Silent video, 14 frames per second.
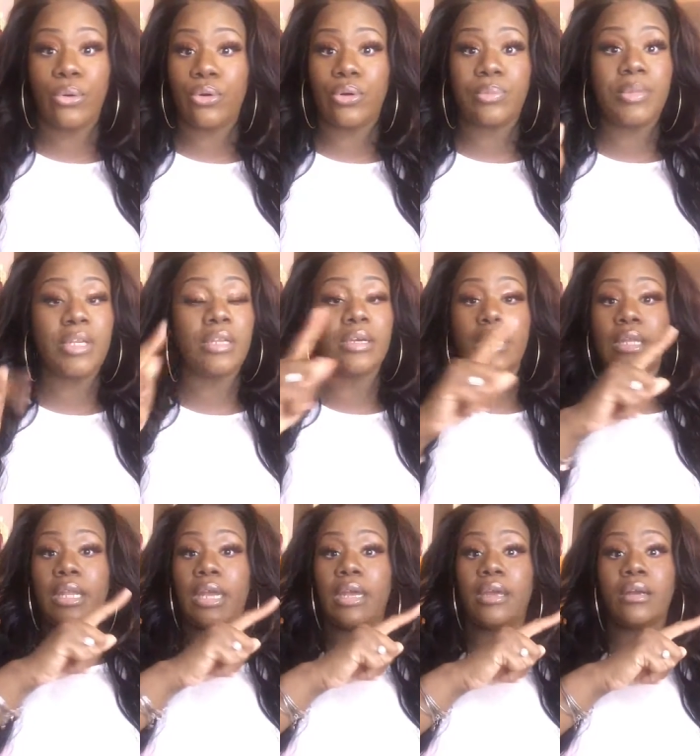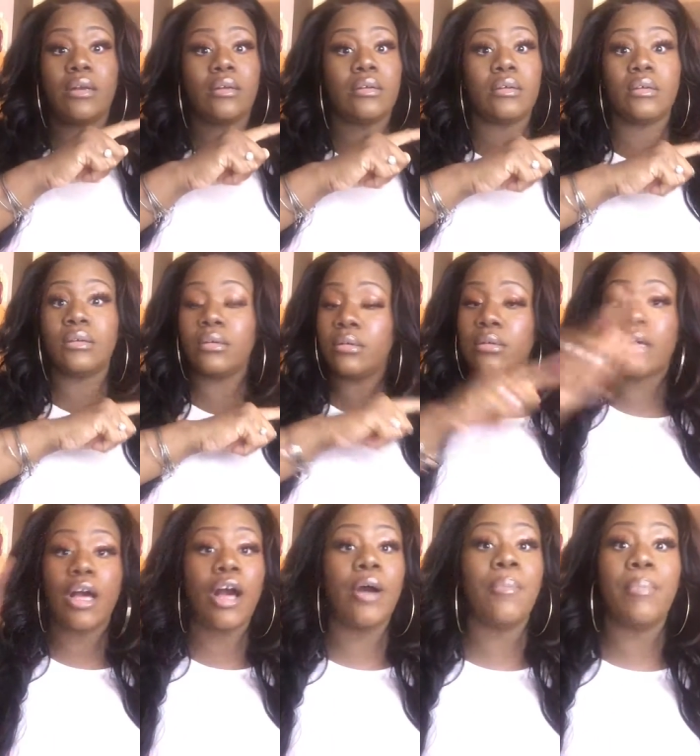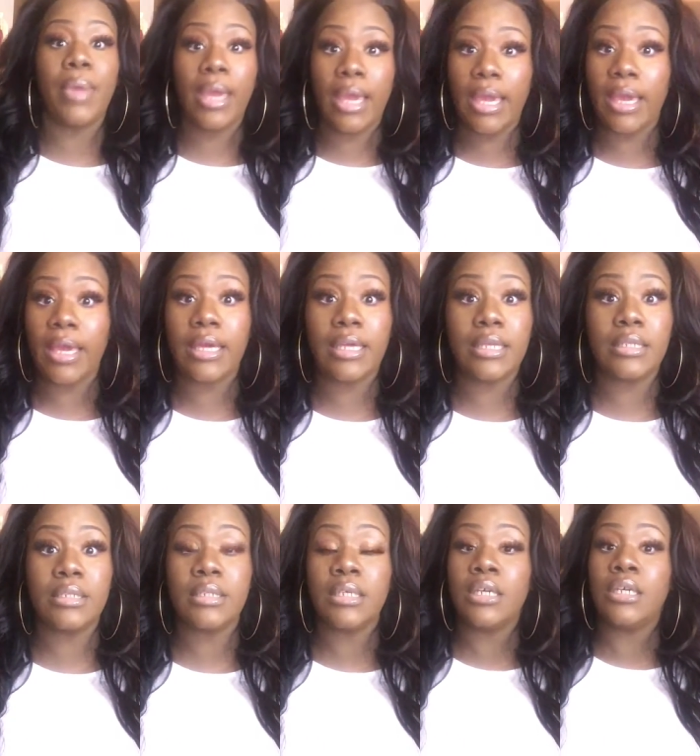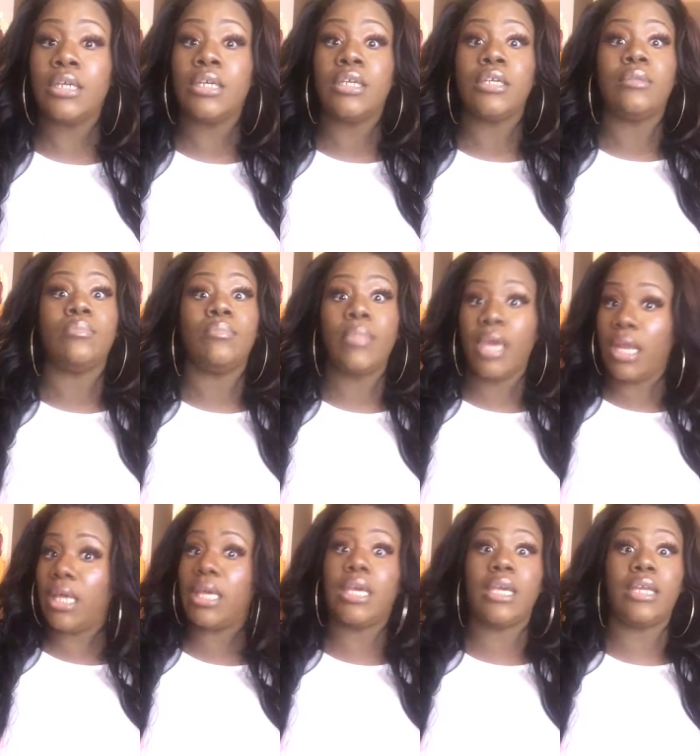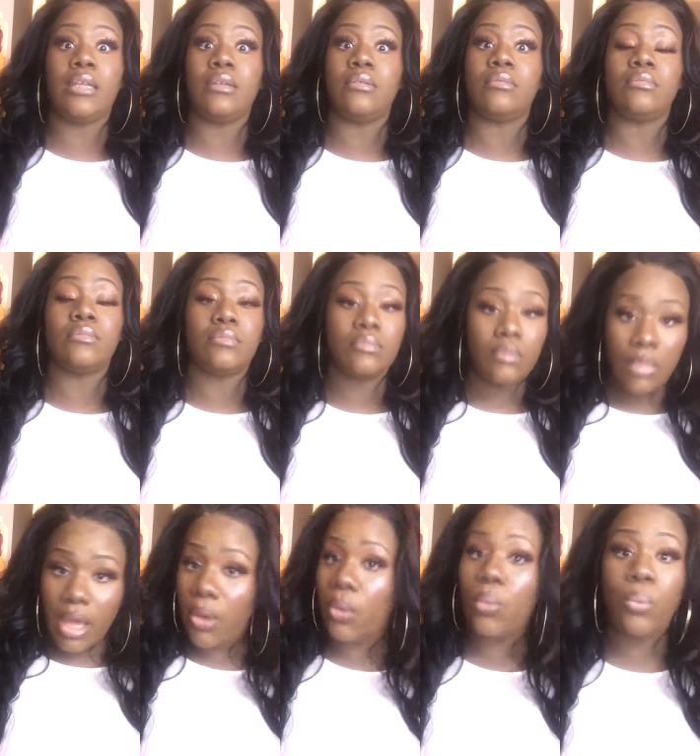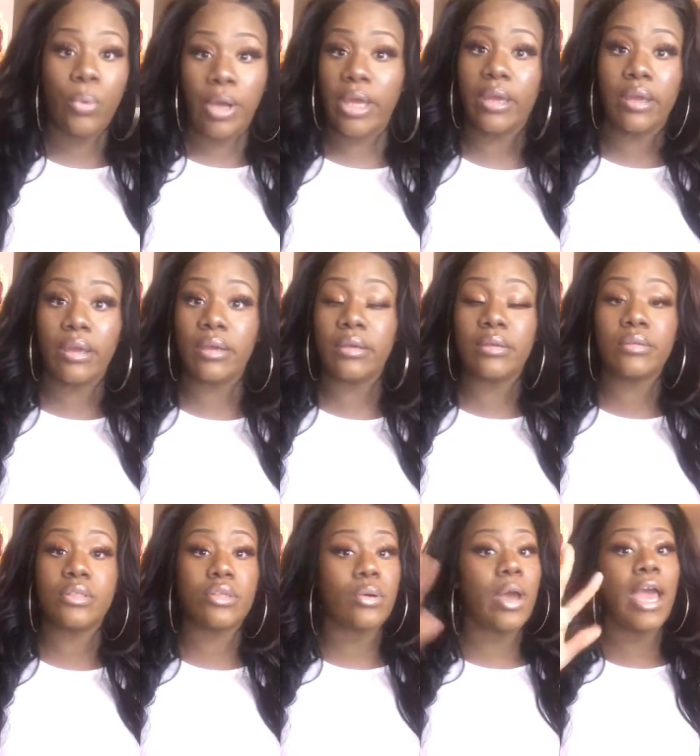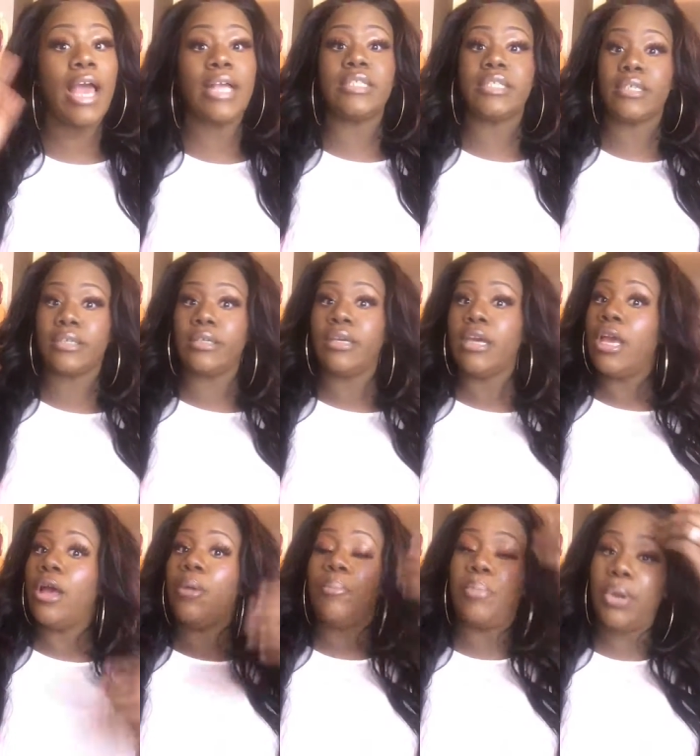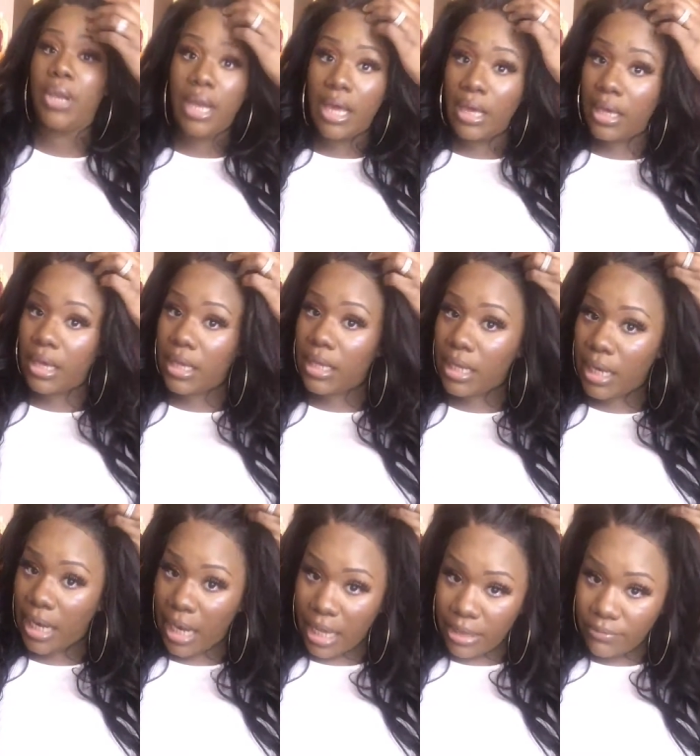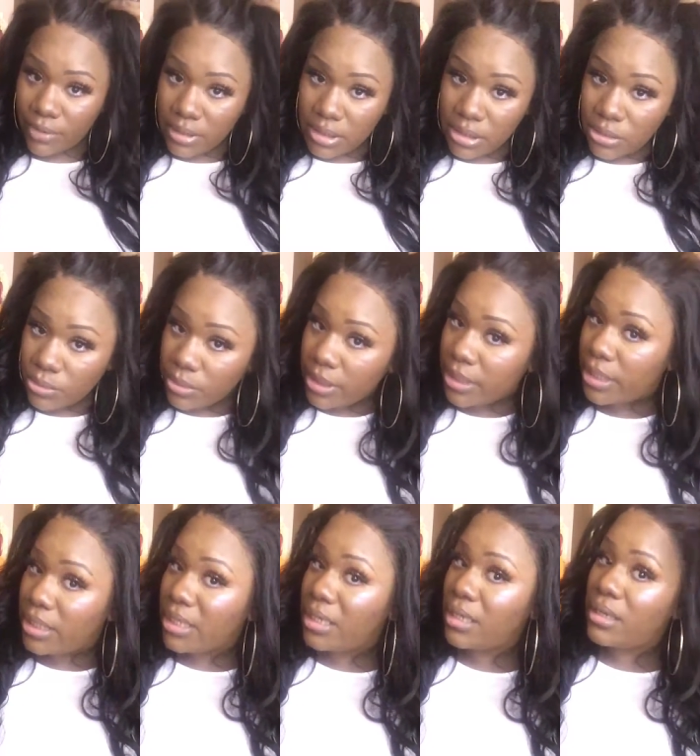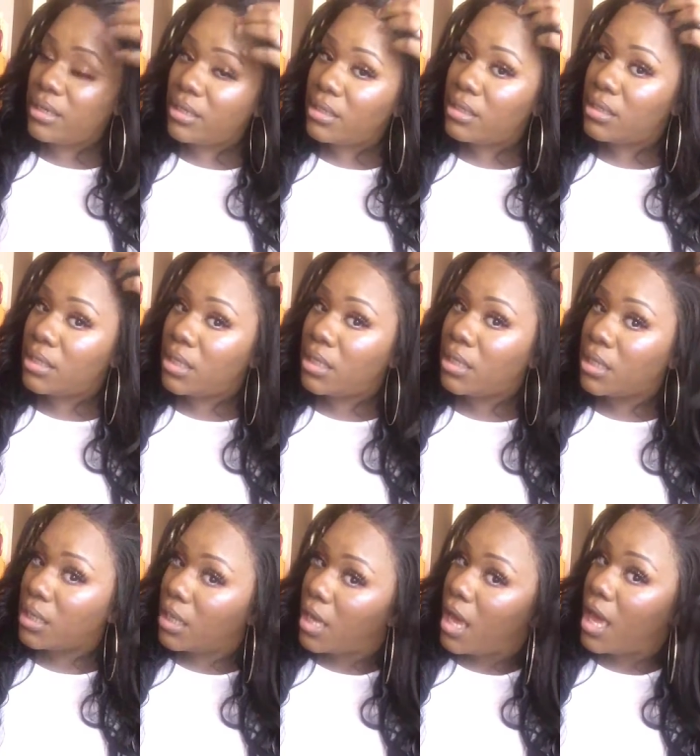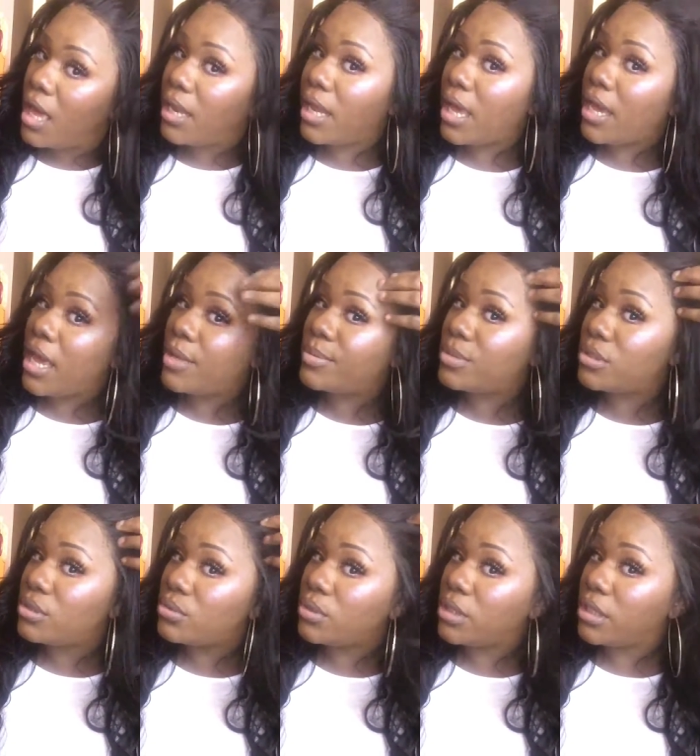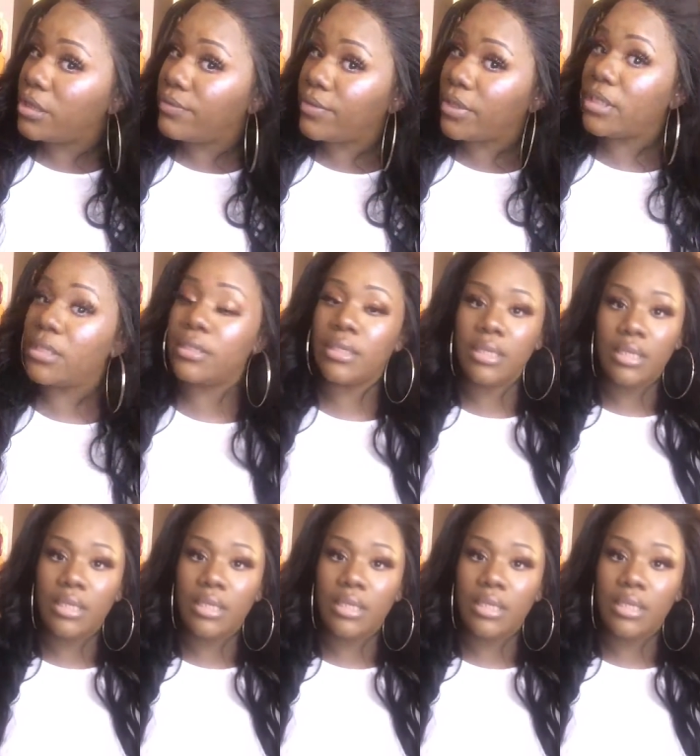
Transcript: or be looking like a man mannequin wig. So I had to pluck life into it, and and I absolutely love it.